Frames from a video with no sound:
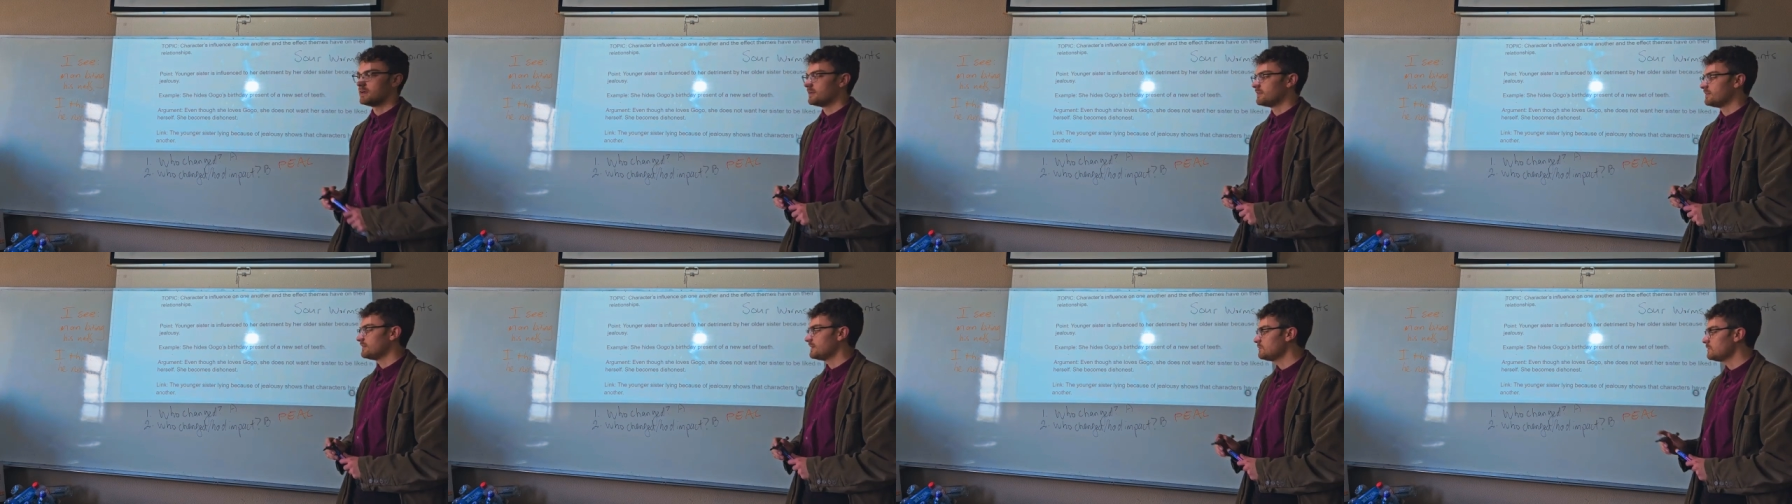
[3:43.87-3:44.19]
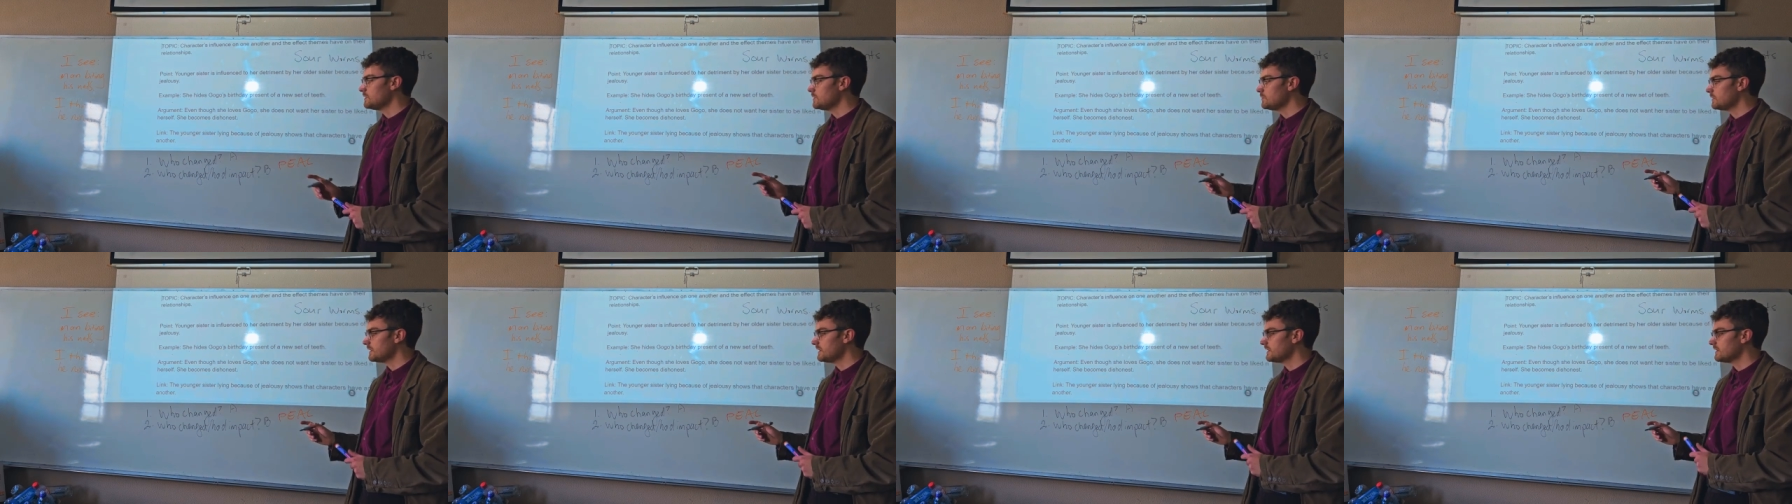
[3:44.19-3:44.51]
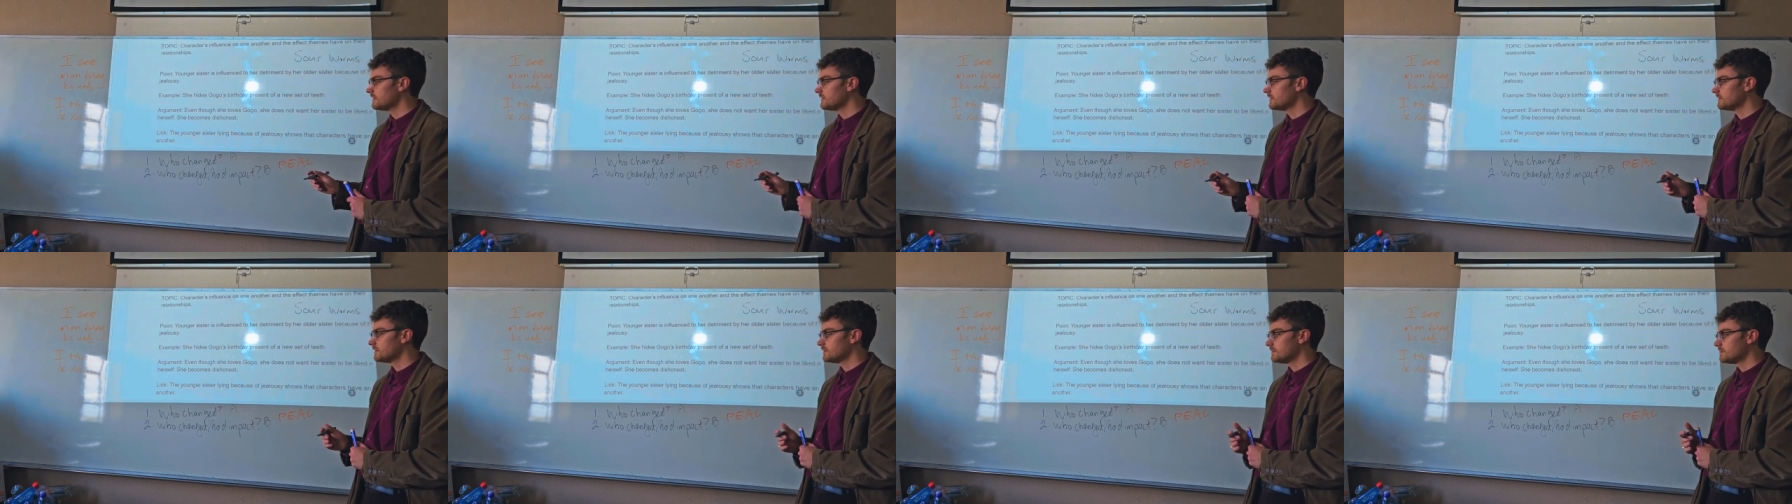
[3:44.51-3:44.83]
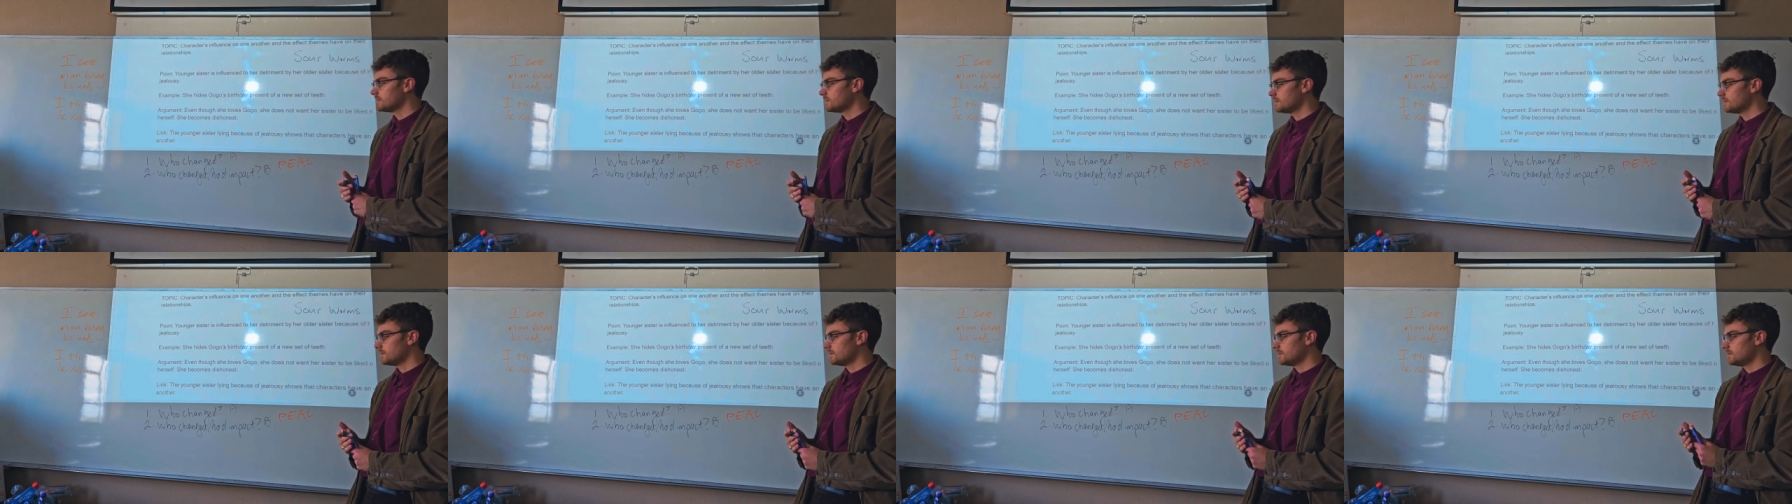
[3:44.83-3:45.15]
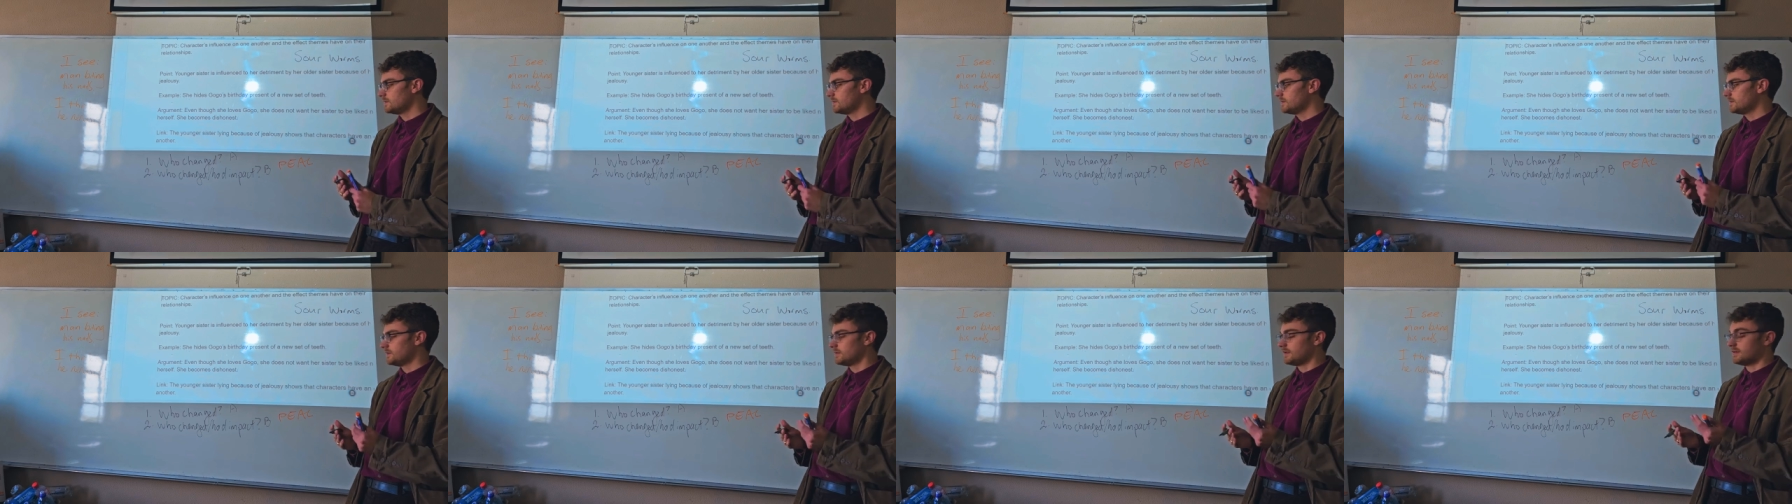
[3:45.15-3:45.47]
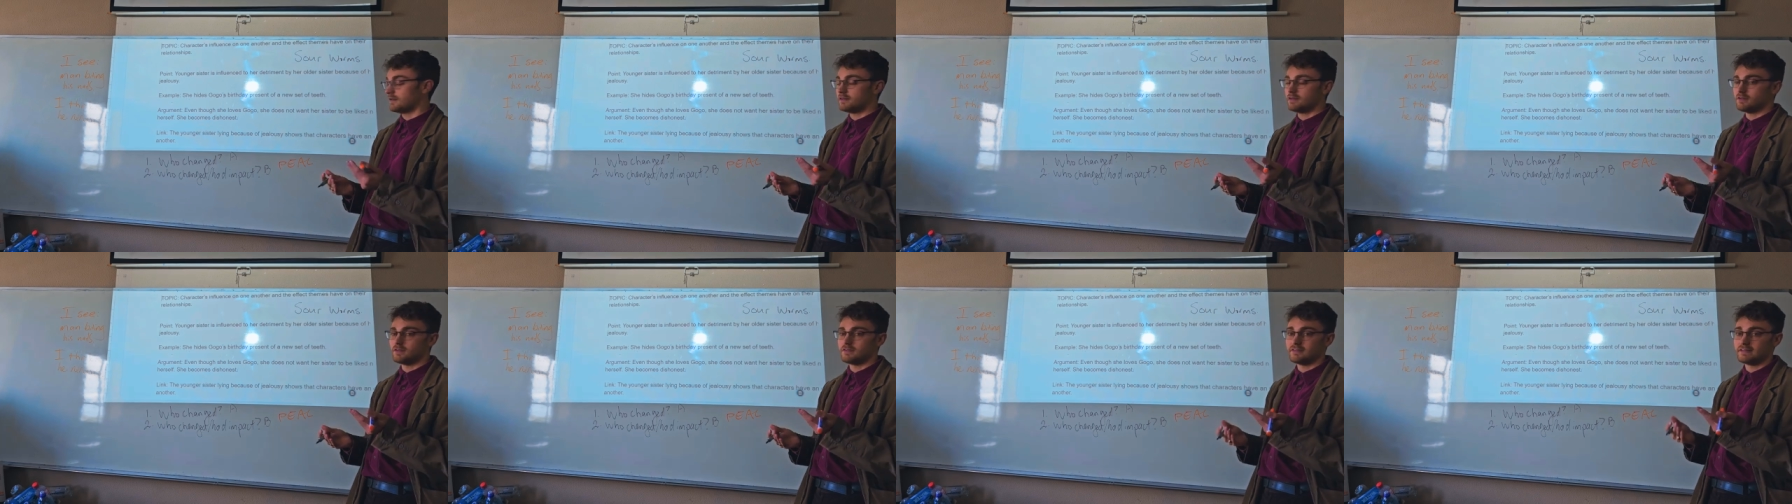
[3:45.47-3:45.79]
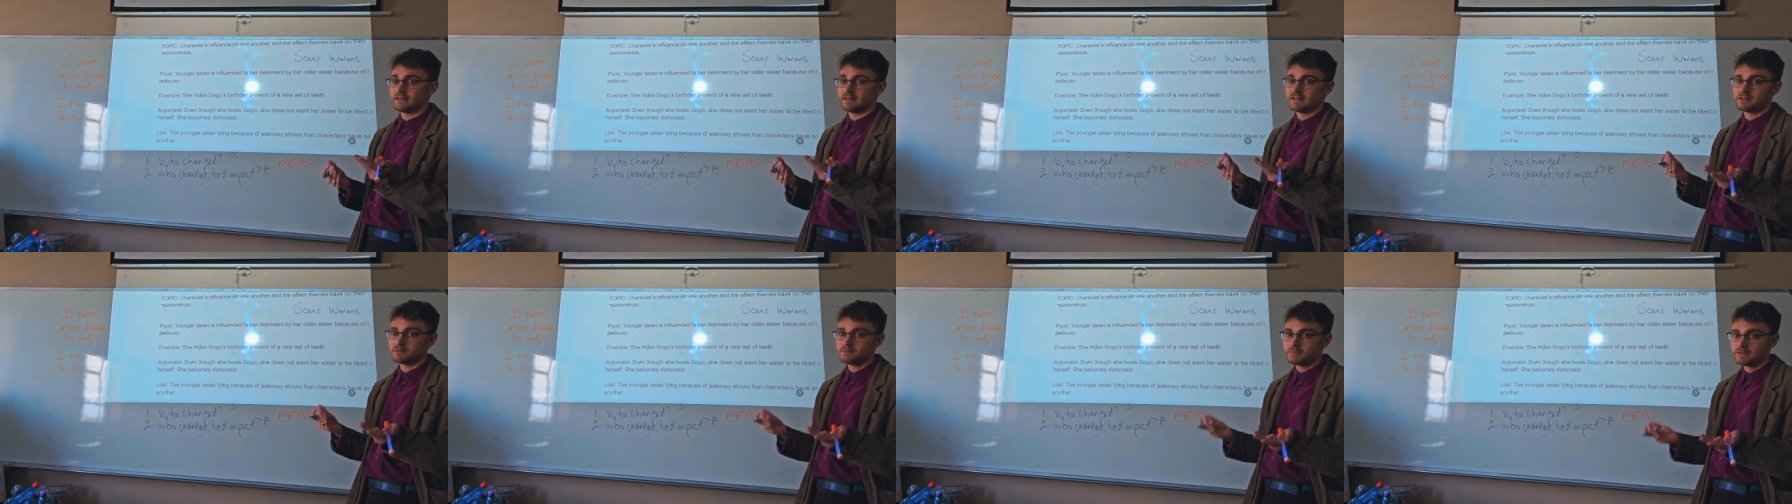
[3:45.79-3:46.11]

Then we wonder, there can